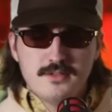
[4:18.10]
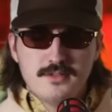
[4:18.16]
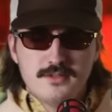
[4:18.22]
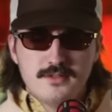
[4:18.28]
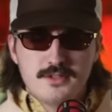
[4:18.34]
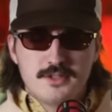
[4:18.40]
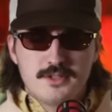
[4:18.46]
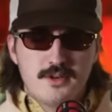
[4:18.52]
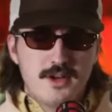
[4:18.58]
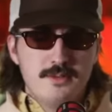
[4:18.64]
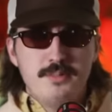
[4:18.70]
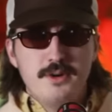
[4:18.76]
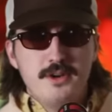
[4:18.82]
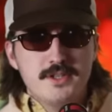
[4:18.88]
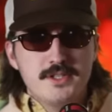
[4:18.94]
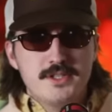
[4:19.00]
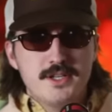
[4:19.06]
Was
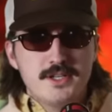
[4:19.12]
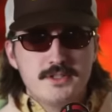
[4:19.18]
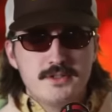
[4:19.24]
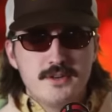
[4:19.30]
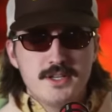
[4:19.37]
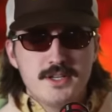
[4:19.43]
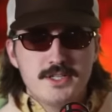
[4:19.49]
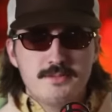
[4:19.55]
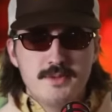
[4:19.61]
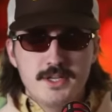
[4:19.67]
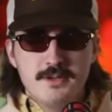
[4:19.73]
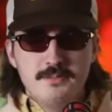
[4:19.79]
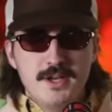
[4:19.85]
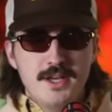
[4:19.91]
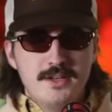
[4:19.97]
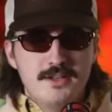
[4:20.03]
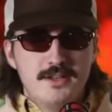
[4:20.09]
Grandpa a sex crazed money
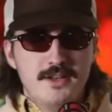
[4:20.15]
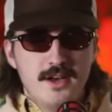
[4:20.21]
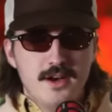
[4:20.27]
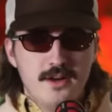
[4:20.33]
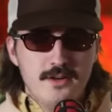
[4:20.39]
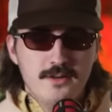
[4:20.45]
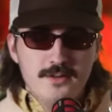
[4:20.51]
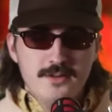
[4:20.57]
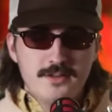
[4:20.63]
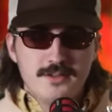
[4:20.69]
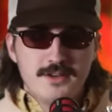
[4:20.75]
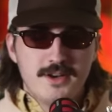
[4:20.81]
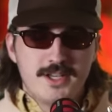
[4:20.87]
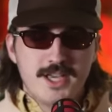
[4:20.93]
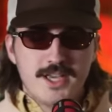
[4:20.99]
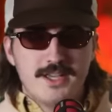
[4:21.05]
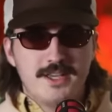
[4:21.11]
man? No.
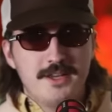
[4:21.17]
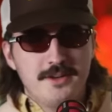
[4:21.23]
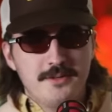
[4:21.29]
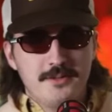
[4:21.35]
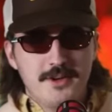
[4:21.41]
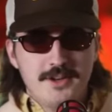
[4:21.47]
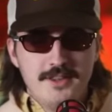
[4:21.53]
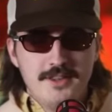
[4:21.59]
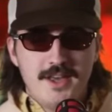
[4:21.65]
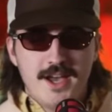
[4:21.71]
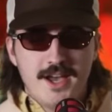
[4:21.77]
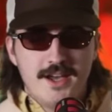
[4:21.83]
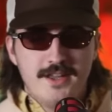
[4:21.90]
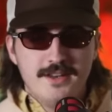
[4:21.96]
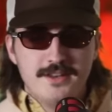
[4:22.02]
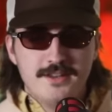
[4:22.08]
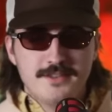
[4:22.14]
okay, get rid of that.